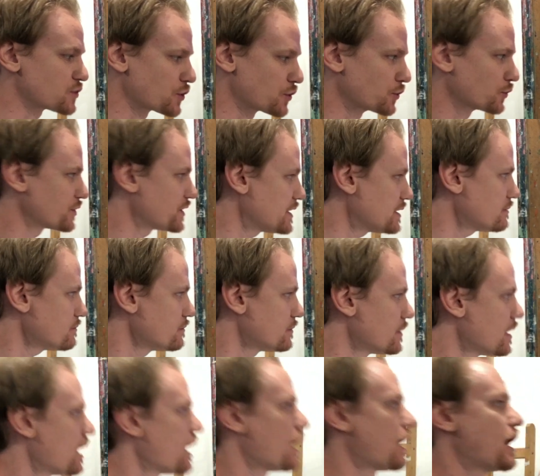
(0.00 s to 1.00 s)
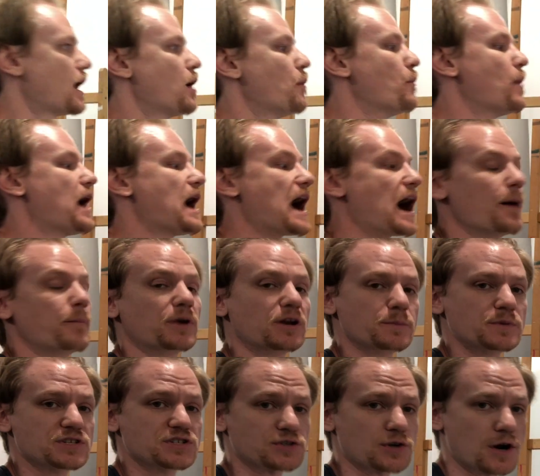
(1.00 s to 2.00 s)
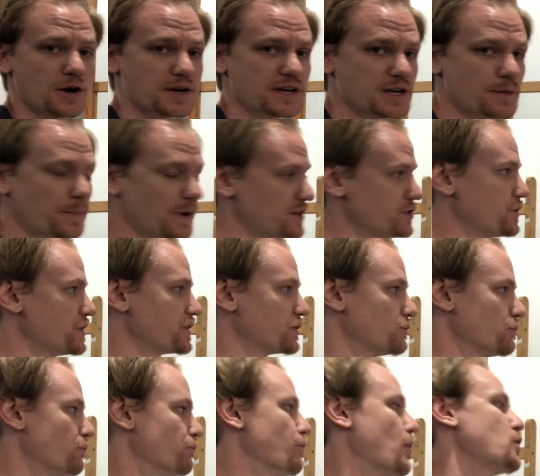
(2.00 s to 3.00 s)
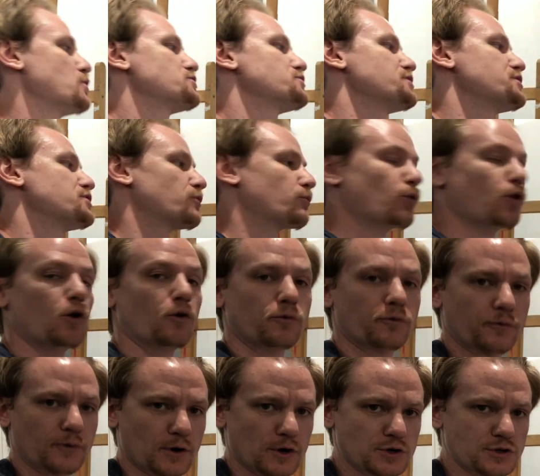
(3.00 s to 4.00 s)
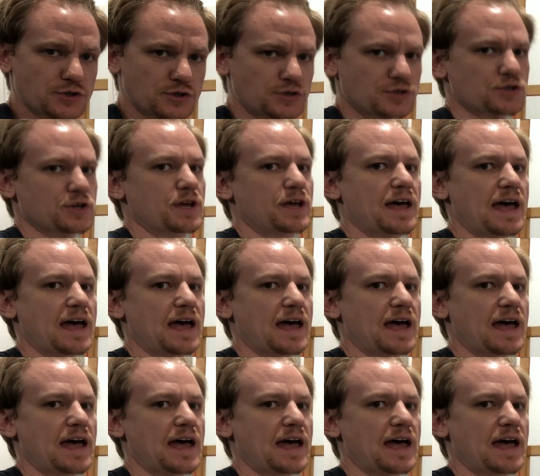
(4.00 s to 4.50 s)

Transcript: early. I'm going to be starting by doing mostly the roll first